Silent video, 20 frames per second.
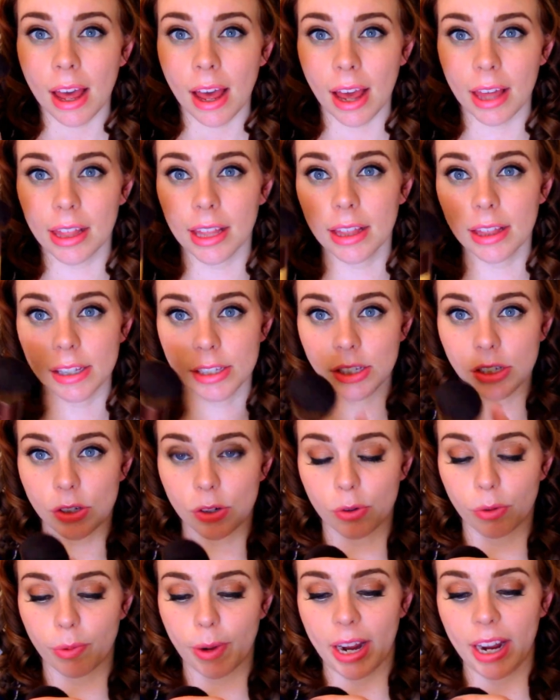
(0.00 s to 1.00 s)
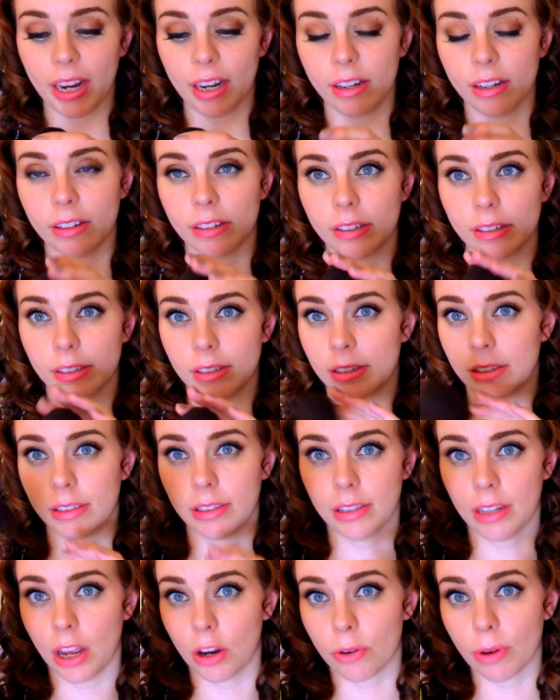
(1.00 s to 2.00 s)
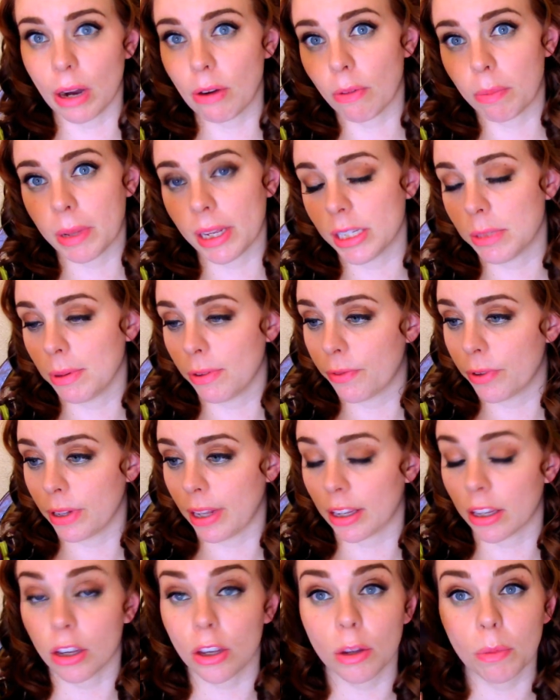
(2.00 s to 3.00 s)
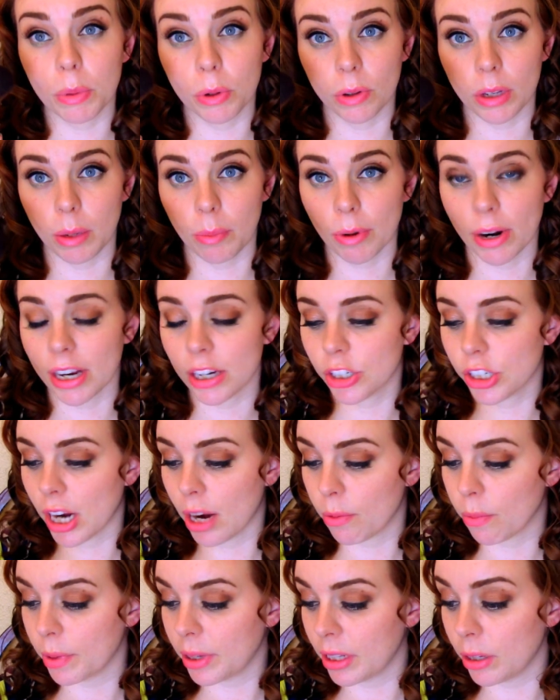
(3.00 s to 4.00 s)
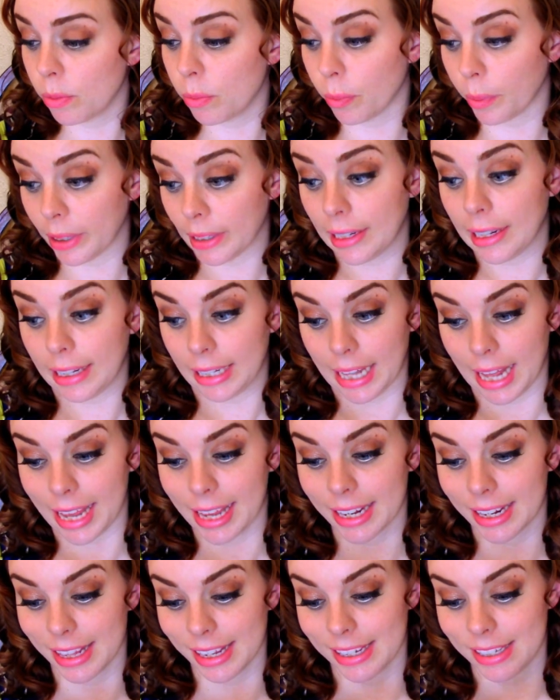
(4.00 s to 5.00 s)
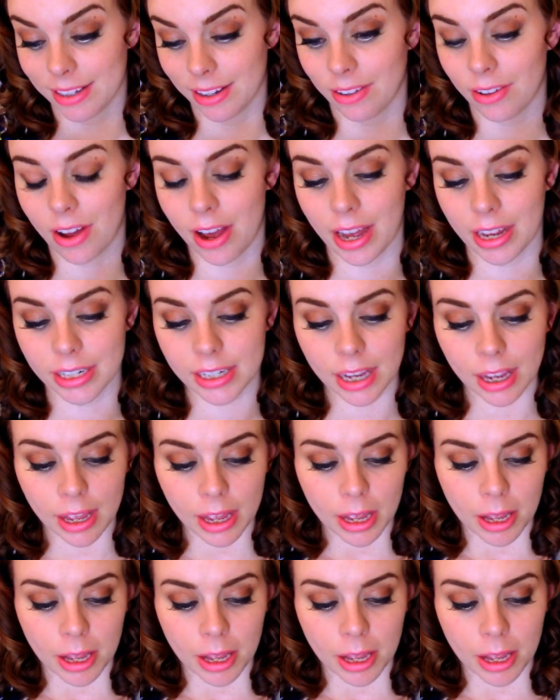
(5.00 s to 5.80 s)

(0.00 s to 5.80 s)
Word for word: I think this is great a great replacement for like a kabuki brush. I really, really like this a lot.